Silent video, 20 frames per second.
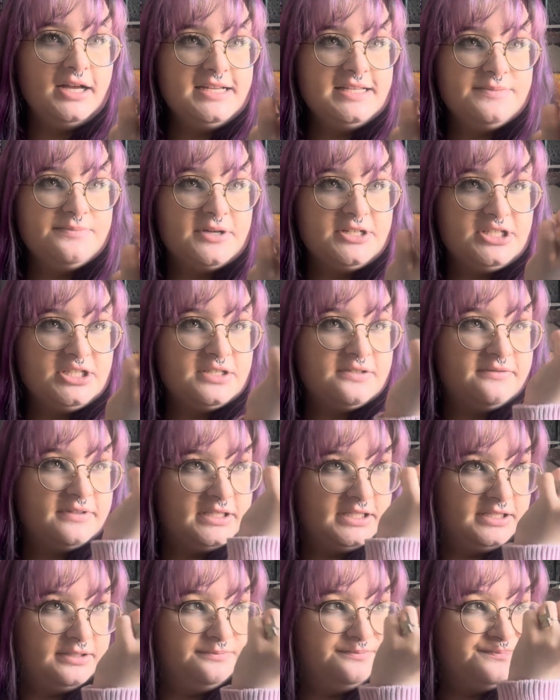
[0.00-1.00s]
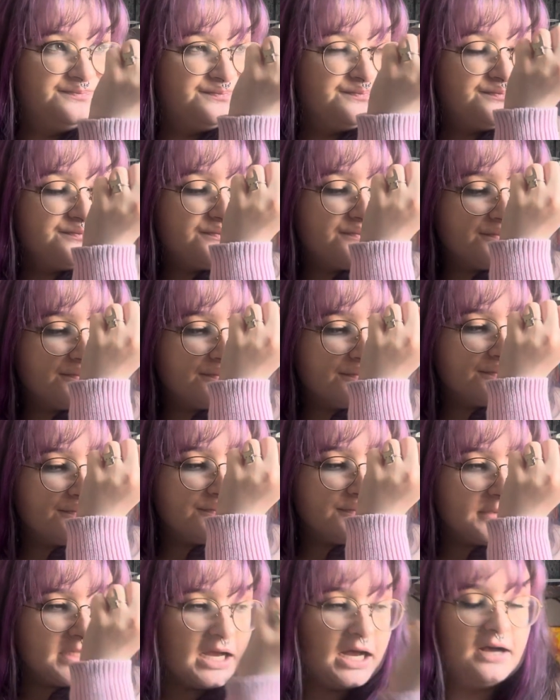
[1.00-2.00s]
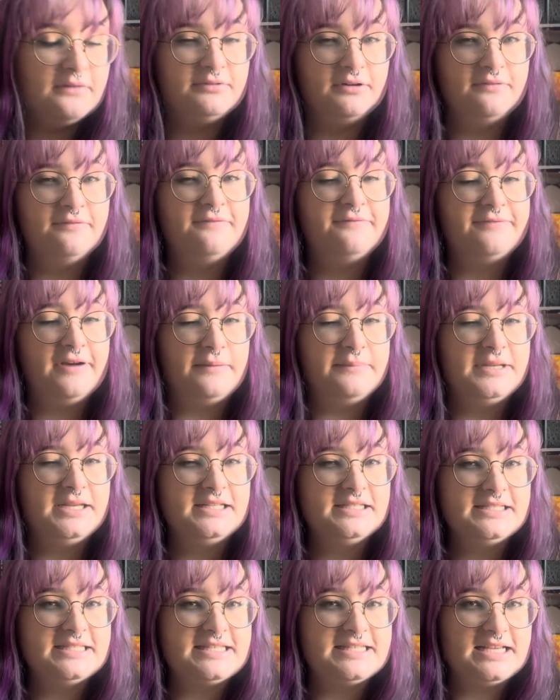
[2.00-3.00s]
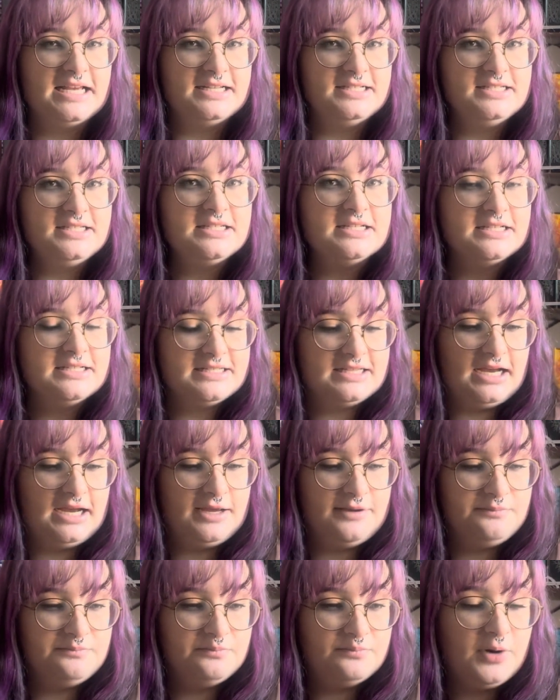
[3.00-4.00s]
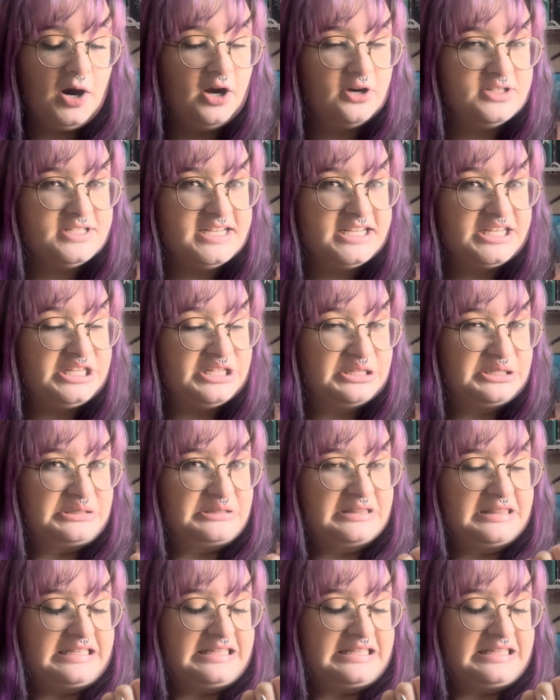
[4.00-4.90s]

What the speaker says: as much of a feminine scent as I particularly